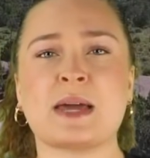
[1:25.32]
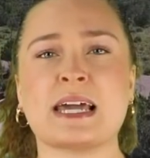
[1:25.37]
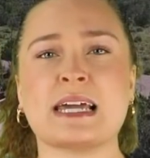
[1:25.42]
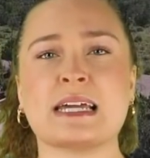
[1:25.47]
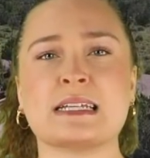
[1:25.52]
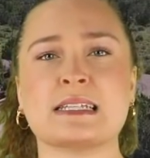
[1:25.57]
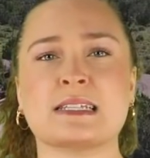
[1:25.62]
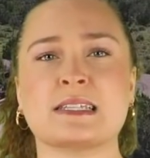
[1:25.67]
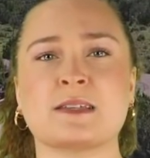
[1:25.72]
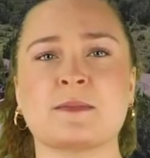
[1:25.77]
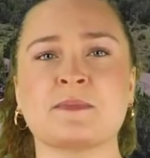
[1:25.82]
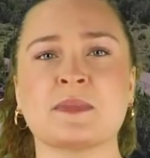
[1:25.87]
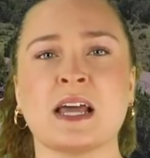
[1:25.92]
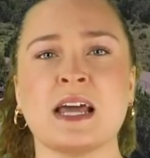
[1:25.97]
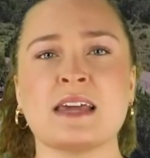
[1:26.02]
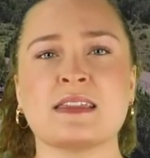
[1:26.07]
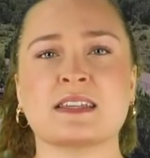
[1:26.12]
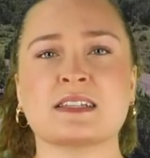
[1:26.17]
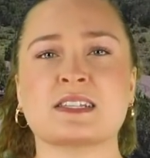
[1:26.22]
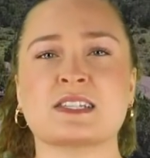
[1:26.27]
Base.
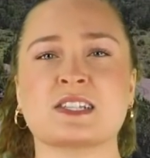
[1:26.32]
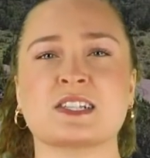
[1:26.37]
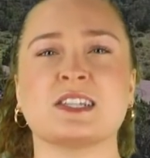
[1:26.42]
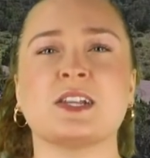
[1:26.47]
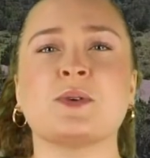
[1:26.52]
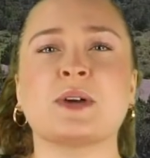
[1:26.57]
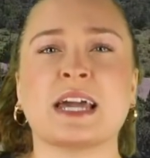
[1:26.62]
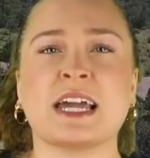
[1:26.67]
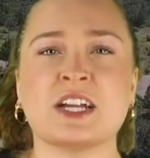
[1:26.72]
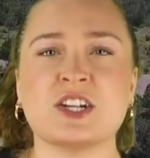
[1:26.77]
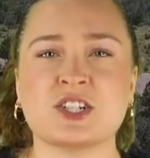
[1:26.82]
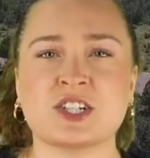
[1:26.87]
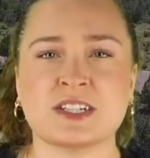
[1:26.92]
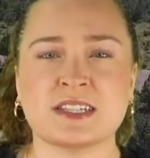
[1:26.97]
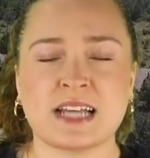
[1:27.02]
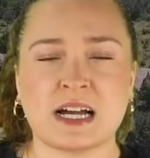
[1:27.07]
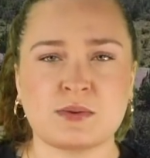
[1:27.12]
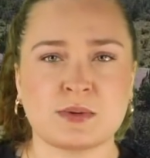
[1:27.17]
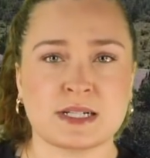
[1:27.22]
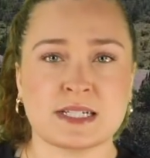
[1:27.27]
This is a
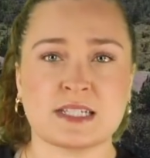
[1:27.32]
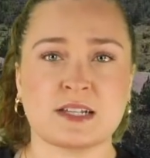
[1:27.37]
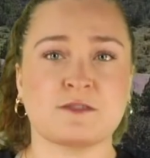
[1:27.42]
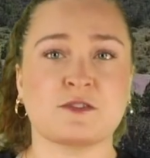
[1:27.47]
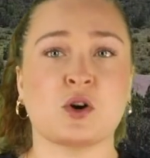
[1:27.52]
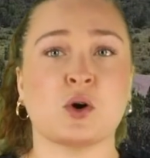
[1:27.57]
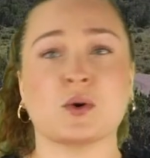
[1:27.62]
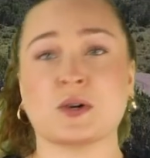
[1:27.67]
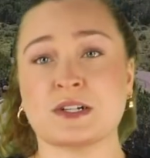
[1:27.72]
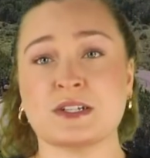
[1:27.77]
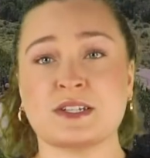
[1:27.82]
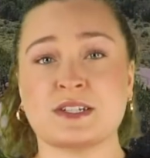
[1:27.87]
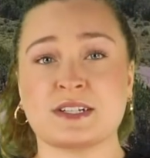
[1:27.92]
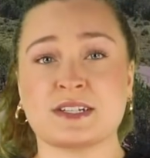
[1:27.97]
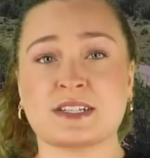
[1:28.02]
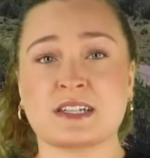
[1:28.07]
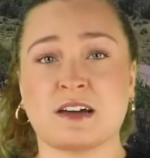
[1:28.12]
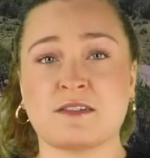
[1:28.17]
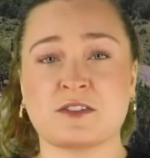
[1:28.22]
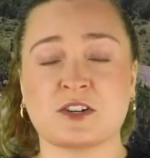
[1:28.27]
location that was of course
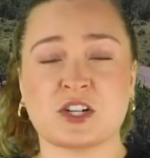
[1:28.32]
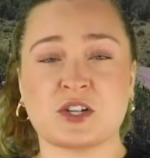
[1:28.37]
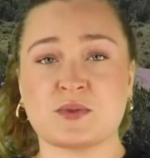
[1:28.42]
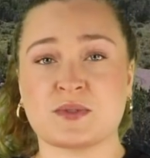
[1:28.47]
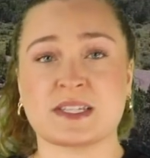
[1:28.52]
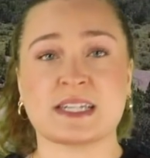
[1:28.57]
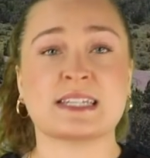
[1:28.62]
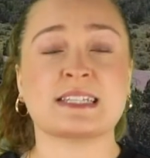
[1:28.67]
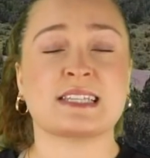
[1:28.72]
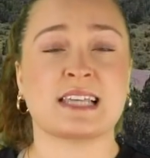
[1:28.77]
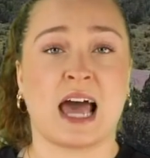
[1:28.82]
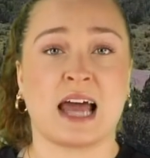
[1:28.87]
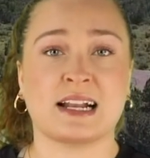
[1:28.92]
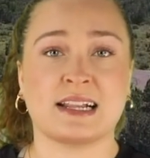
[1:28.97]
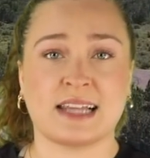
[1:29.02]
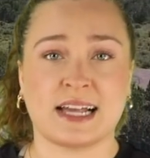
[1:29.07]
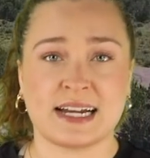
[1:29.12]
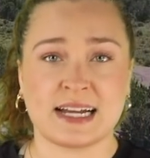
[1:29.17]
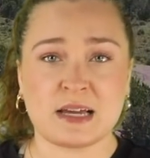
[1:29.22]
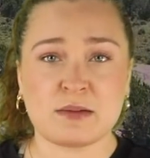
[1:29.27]
discovered using
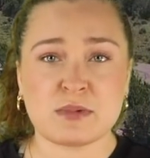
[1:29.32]
satellite